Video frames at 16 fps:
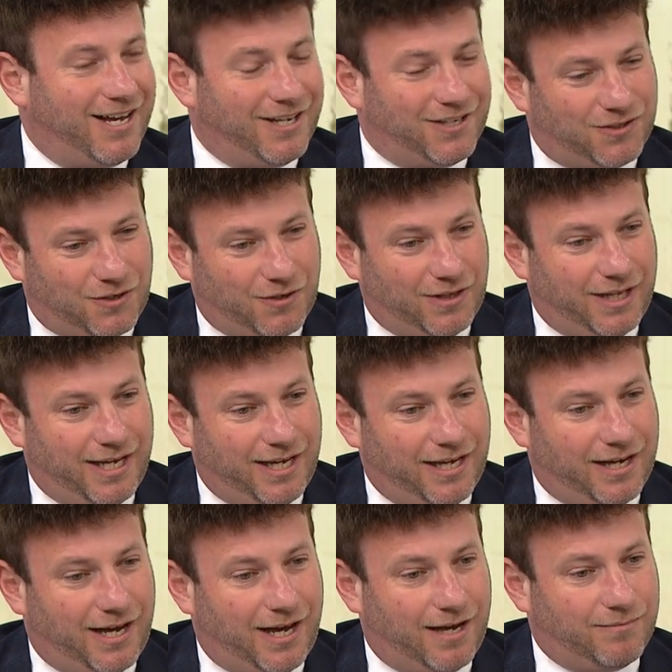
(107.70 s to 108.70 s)
is certainly
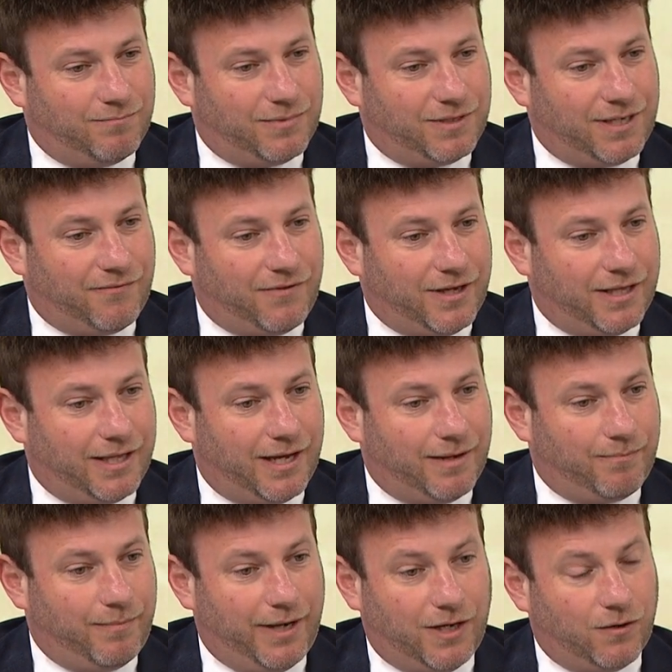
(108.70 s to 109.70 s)
something
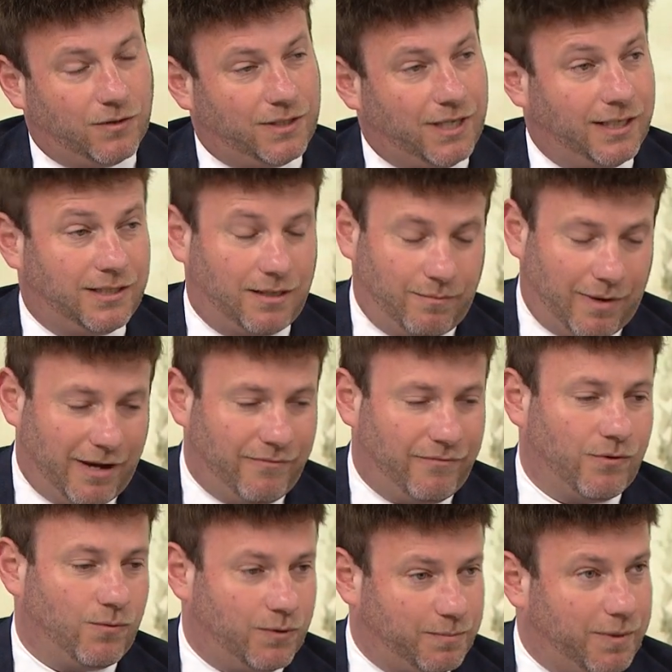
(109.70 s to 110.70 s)
that made no sense, in my
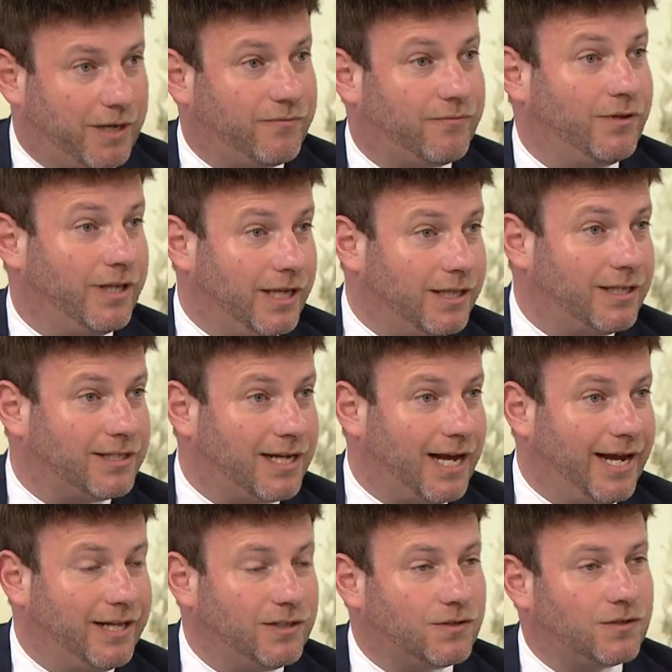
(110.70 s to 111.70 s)
view, respectfully, in the
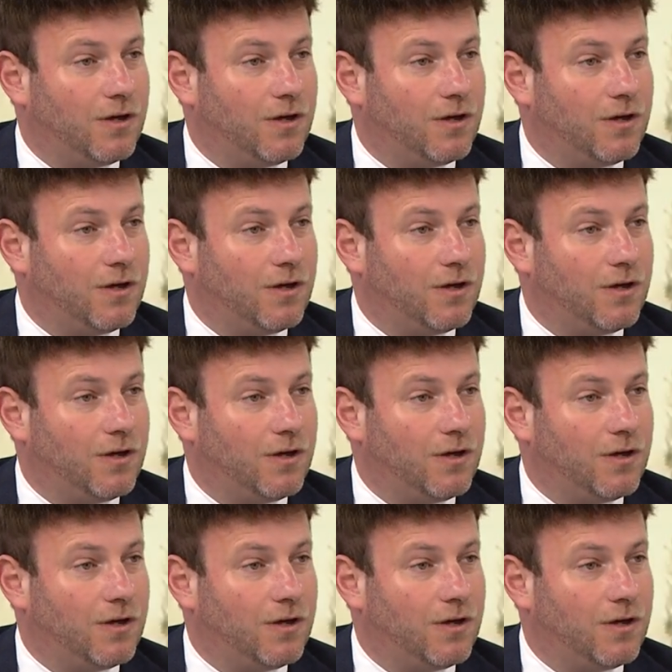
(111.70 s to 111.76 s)
science.